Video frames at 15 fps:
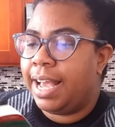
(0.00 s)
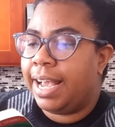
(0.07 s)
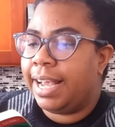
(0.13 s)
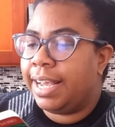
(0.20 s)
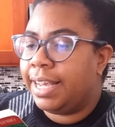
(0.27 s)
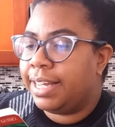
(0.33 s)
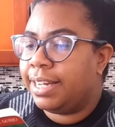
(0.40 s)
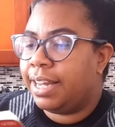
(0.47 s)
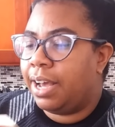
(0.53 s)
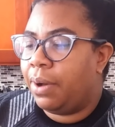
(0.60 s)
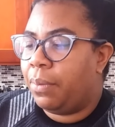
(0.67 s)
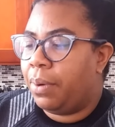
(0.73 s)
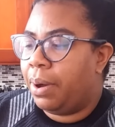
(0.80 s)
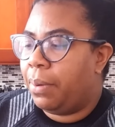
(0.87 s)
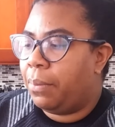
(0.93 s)
And
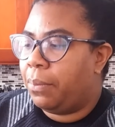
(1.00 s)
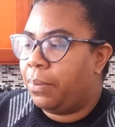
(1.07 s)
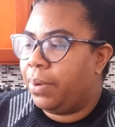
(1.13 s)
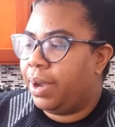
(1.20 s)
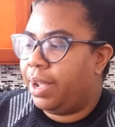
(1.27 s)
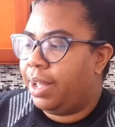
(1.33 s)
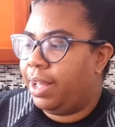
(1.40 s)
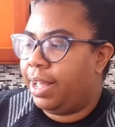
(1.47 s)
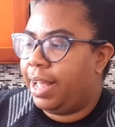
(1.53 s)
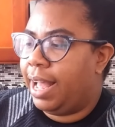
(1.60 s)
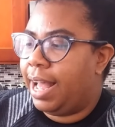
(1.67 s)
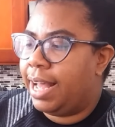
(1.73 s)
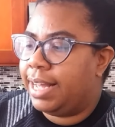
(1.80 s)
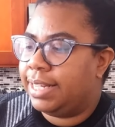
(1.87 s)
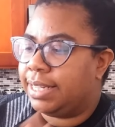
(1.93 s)
when it
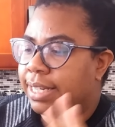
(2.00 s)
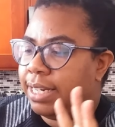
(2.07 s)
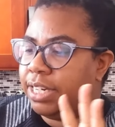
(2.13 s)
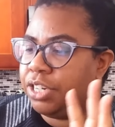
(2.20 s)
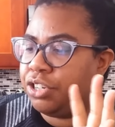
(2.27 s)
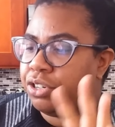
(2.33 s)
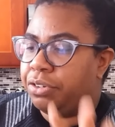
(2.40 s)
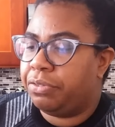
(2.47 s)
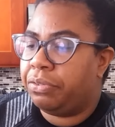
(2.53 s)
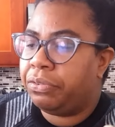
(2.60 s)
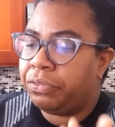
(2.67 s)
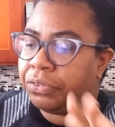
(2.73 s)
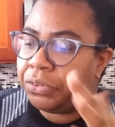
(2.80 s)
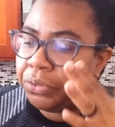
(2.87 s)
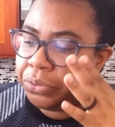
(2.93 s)
has, in addition to
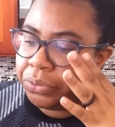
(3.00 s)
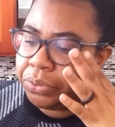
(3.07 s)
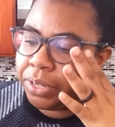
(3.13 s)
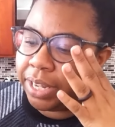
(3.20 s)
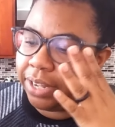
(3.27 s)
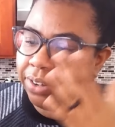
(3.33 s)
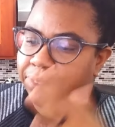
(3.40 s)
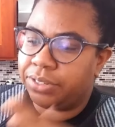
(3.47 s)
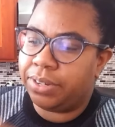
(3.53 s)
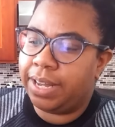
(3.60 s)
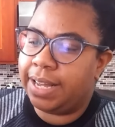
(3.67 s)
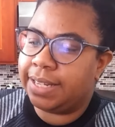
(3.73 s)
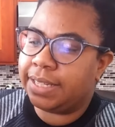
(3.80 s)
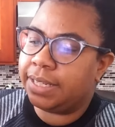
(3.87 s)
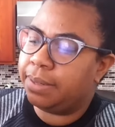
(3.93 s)
food, it also
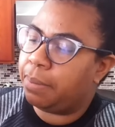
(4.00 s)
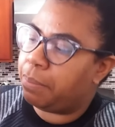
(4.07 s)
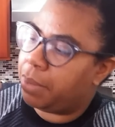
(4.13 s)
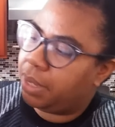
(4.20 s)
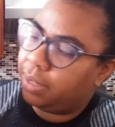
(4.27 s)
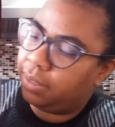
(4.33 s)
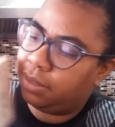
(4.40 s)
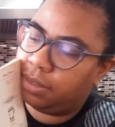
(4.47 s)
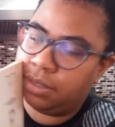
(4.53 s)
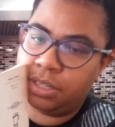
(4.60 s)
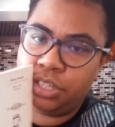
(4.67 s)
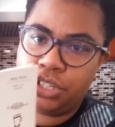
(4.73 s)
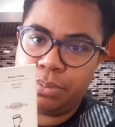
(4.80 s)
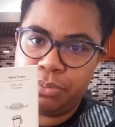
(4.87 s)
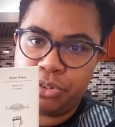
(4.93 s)
has
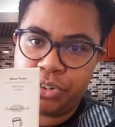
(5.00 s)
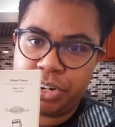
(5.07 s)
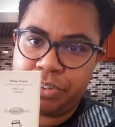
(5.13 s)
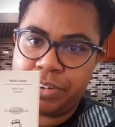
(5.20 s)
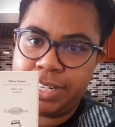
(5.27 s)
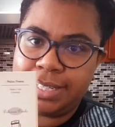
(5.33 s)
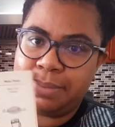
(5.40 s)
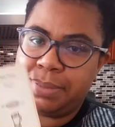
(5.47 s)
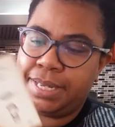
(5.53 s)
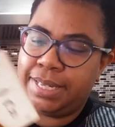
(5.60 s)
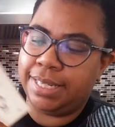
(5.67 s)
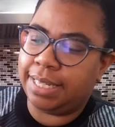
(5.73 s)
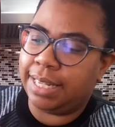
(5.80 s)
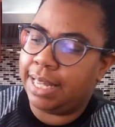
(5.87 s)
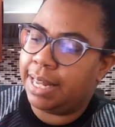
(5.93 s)
some drink
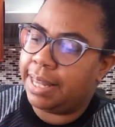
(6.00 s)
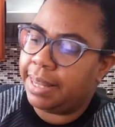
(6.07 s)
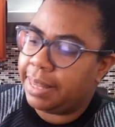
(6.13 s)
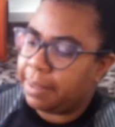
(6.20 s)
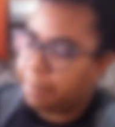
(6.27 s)
recipes in the